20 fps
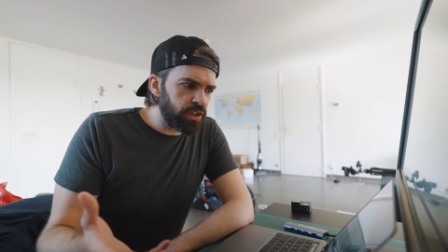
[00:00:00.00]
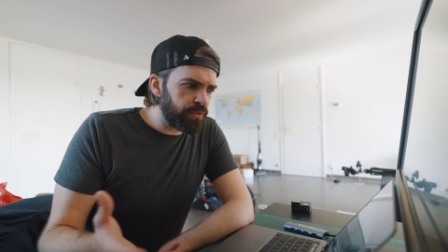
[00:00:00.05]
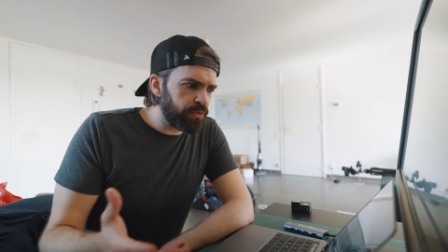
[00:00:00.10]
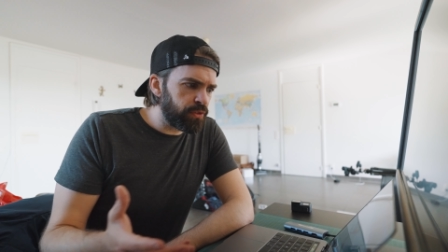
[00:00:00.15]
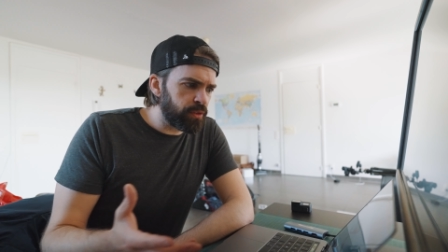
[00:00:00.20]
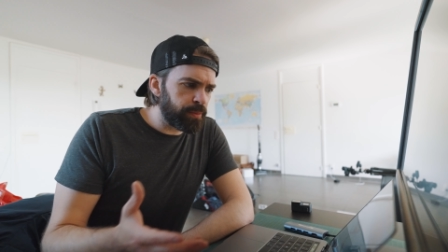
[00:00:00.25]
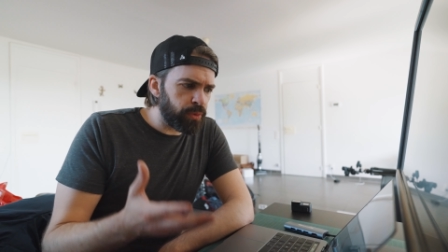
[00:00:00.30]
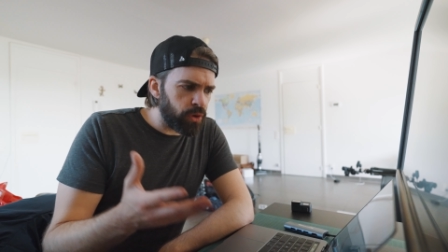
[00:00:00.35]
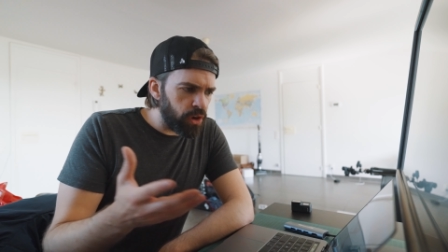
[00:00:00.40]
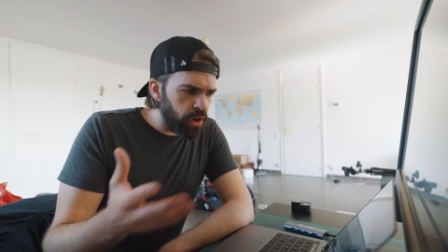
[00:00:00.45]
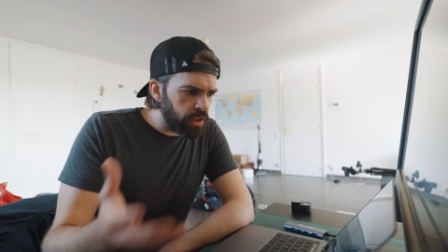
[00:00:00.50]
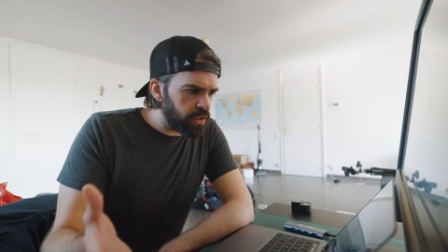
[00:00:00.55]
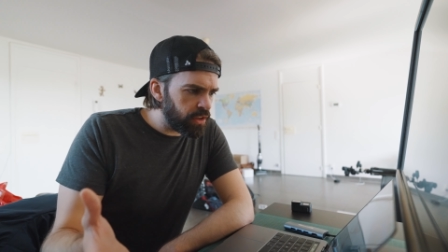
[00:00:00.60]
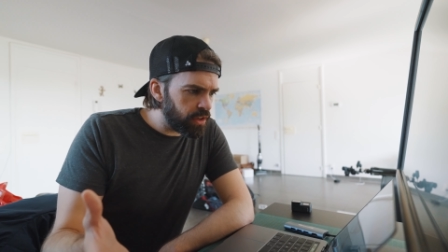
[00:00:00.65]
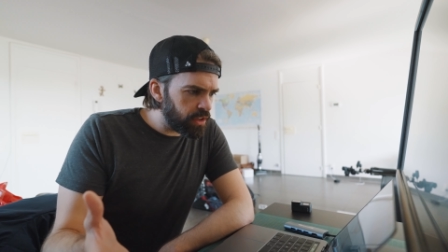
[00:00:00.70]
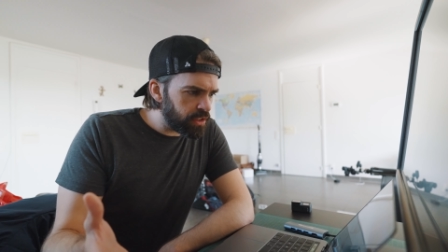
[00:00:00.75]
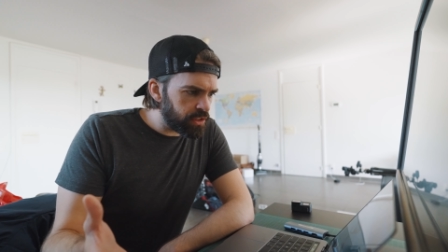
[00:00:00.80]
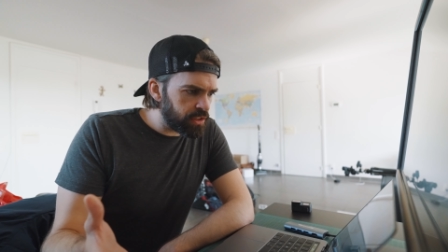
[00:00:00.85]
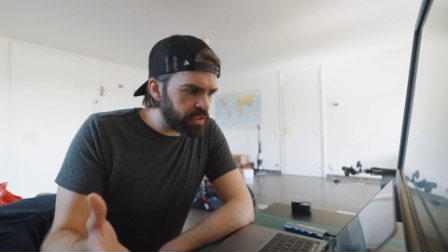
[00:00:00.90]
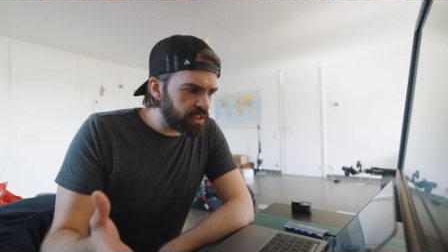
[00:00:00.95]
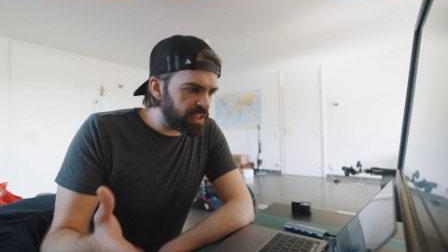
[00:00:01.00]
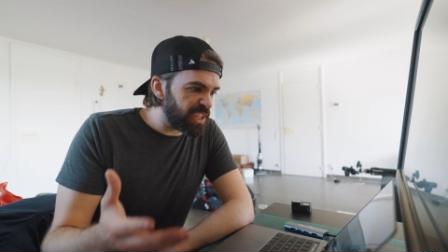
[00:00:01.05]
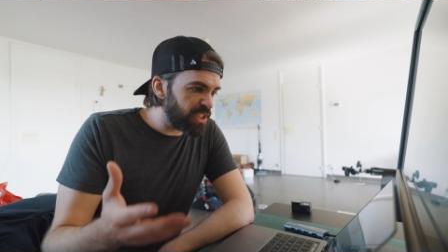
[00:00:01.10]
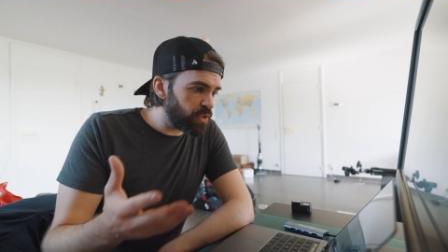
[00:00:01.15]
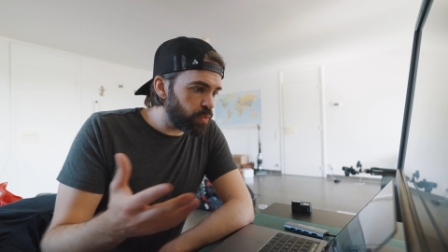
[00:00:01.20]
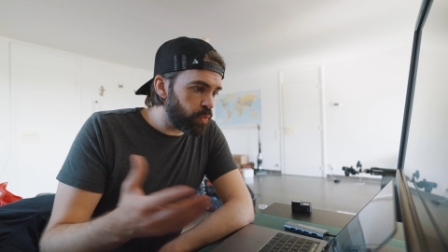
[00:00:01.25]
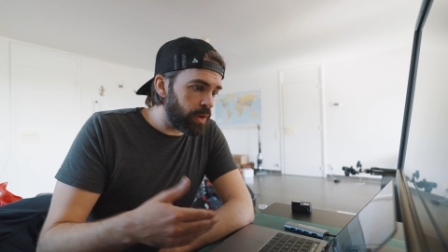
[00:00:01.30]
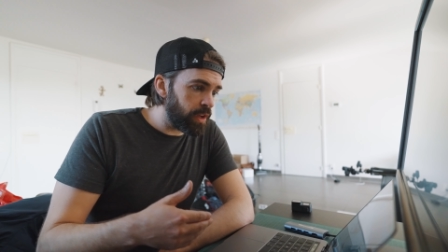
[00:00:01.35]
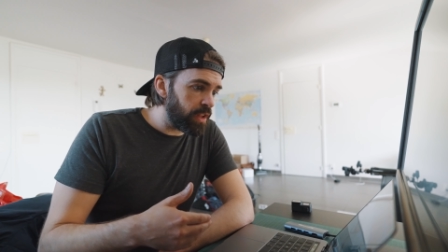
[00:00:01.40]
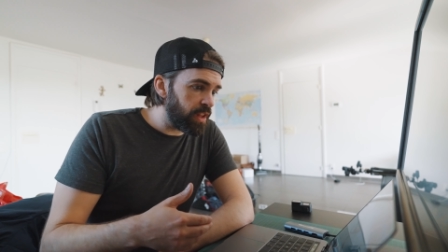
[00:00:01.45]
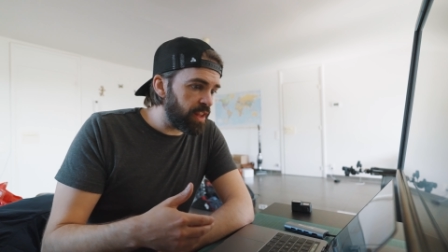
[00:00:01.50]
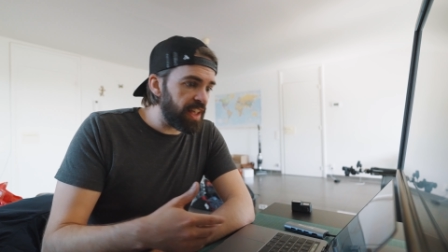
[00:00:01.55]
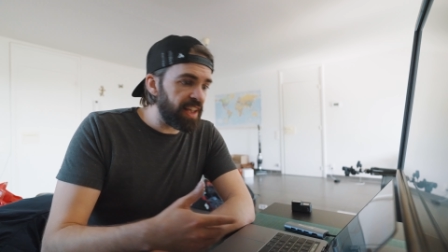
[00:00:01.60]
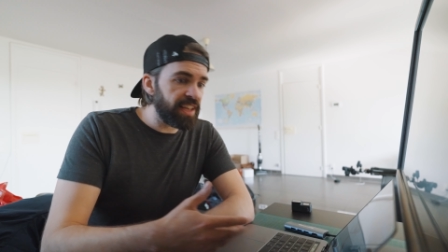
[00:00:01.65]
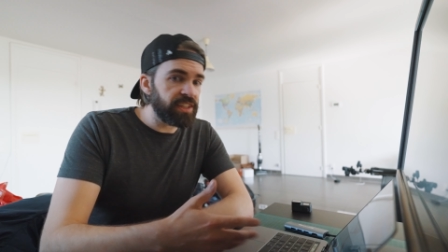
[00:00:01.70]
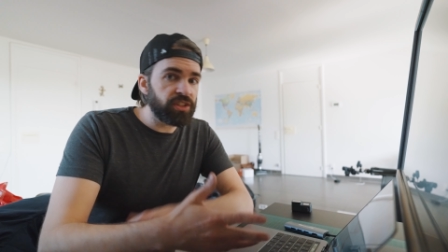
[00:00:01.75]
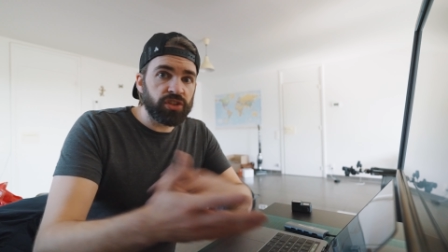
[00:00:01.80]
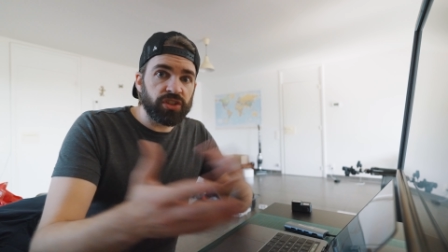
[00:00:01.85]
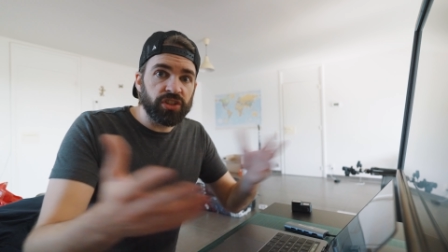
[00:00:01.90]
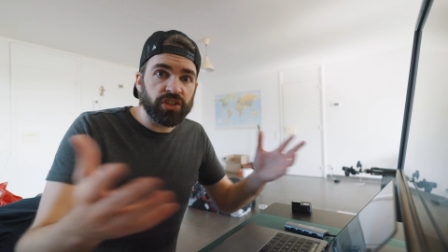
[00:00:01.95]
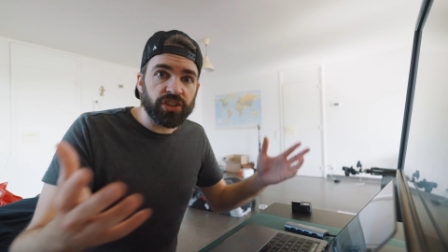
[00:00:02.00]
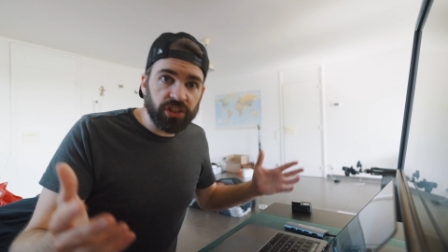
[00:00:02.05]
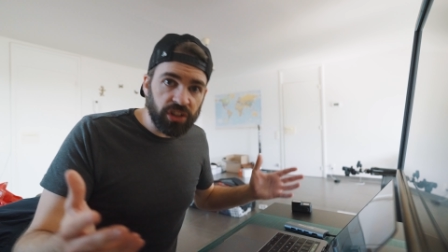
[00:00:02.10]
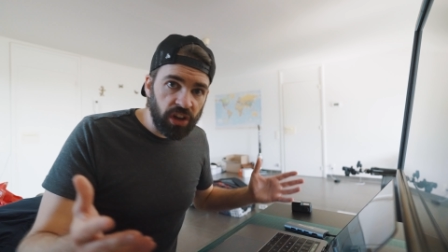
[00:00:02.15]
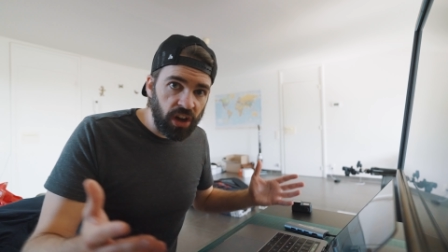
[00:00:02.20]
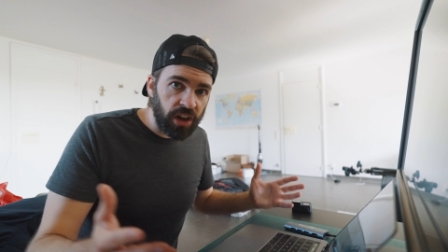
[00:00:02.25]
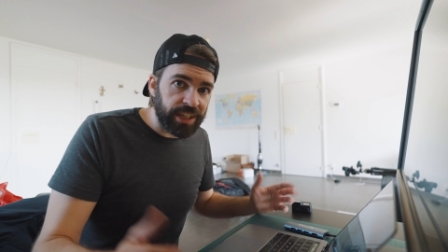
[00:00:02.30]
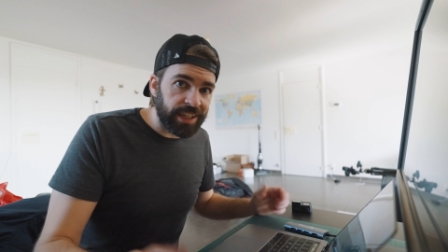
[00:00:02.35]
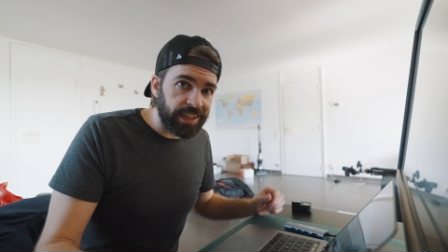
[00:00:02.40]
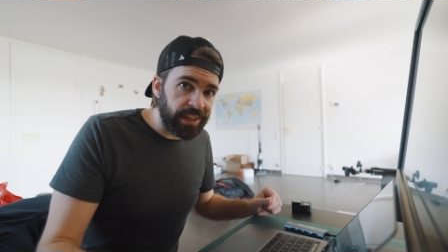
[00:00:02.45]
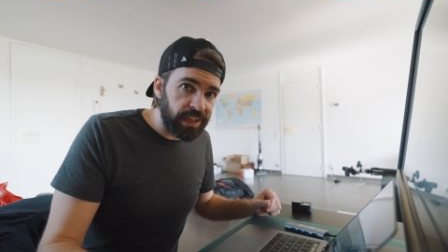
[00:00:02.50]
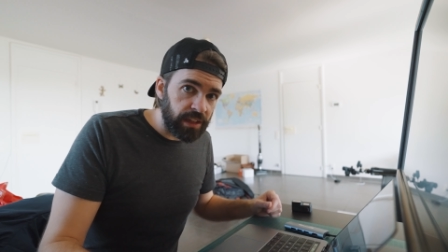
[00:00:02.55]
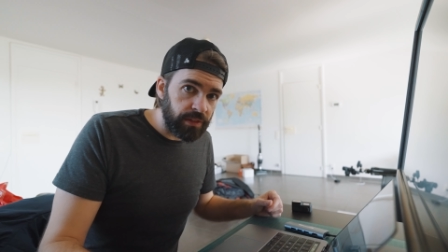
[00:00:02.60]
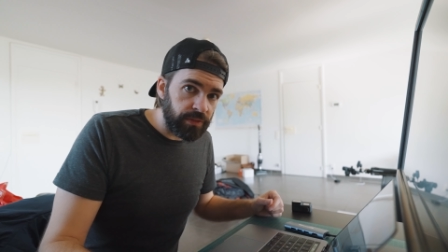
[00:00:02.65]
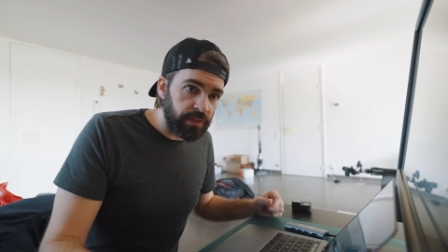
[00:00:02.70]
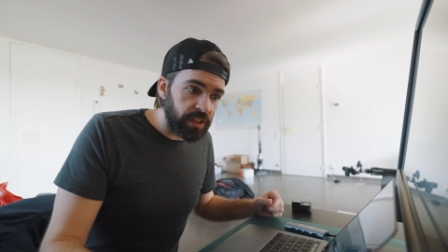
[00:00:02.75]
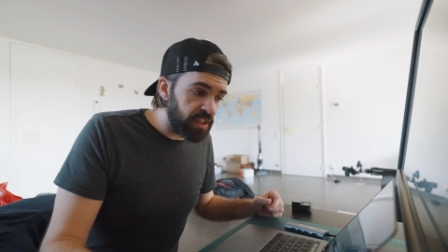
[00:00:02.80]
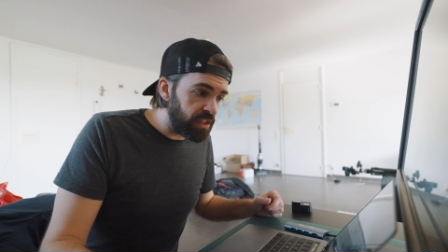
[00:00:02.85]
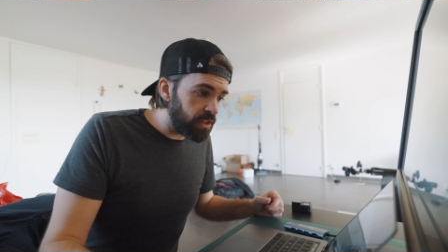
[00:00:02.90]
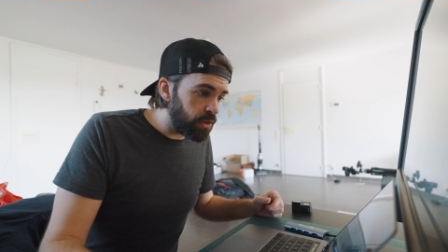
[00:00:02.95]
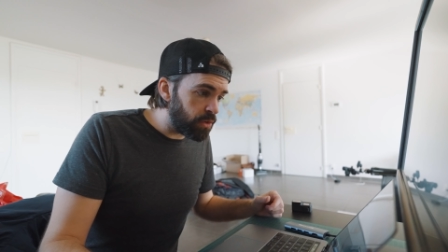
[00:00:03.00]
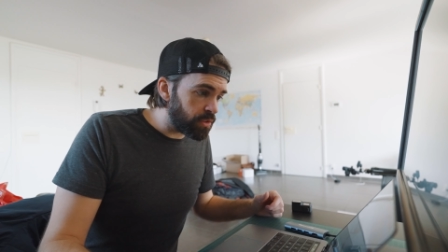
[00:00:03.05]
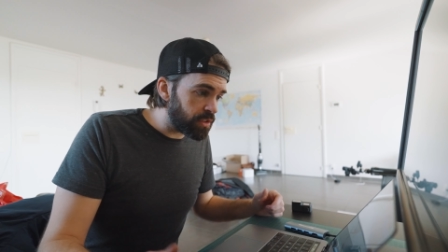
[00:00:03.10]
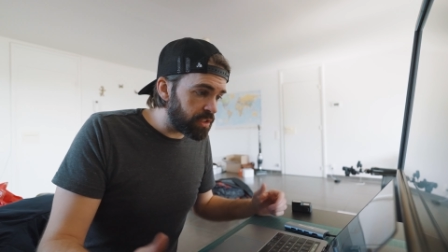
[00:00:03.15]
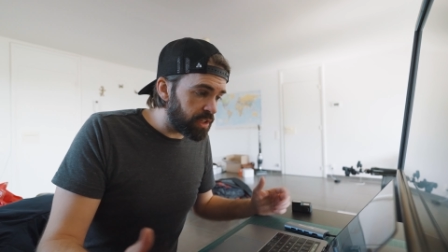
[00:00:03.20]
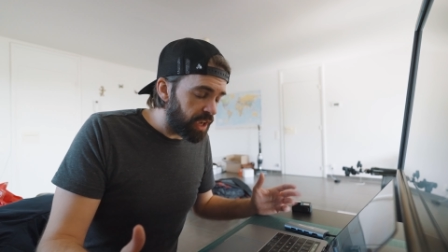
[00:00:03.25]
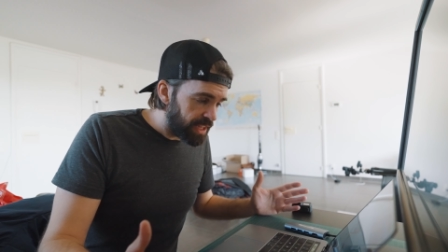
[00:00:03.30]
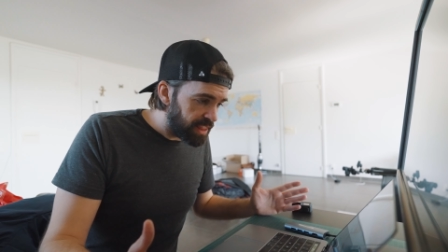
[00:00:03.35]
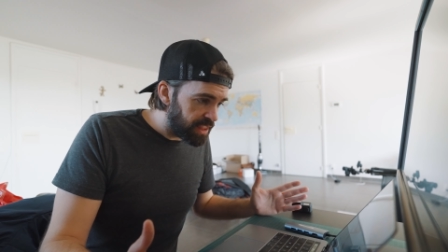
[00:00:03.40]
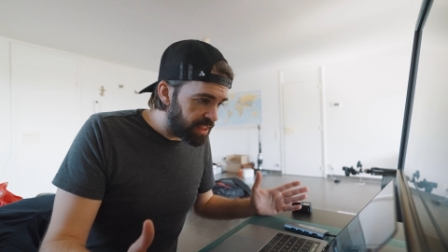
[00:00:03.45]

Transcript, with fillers: for products as well as just talking head videos, I